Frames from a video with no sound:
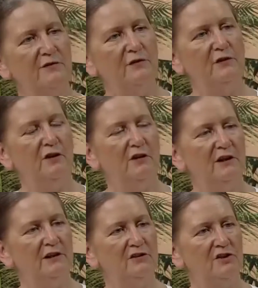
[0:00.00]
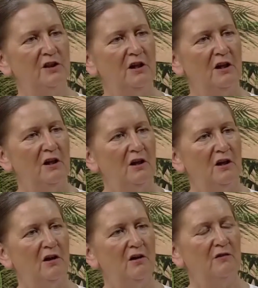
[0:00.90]
the full knowledge
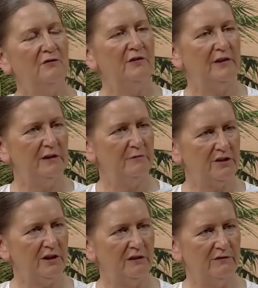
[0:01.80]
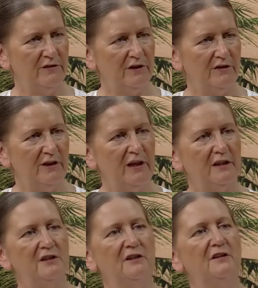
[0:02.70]
of Himself, the
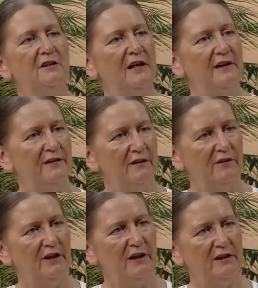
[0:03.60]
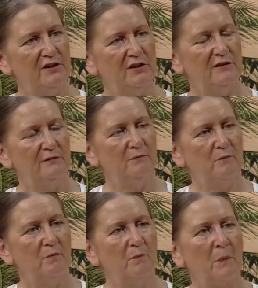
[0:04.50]
Creator, and the creation.
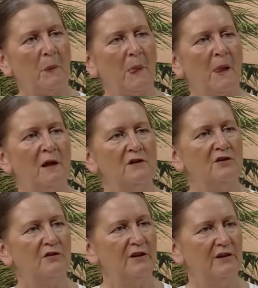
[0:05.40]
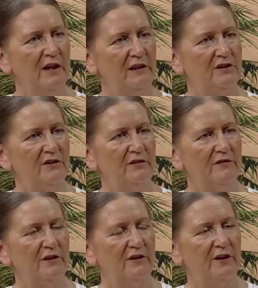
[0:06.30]
So the nature
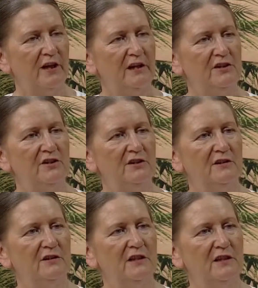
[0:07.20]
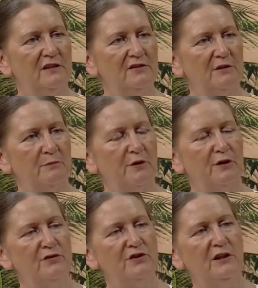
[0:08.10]
of the creation is it
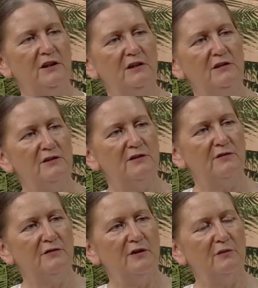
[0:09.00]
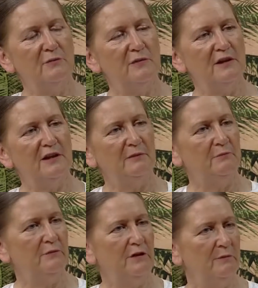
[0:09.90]
proceeds from a
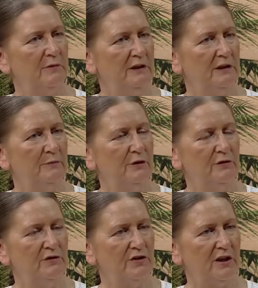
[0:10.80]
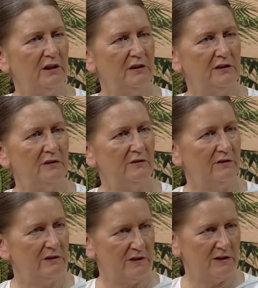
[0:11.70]
completely pure state,
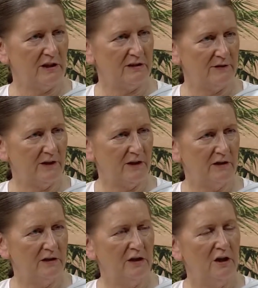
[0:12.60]
sattvic,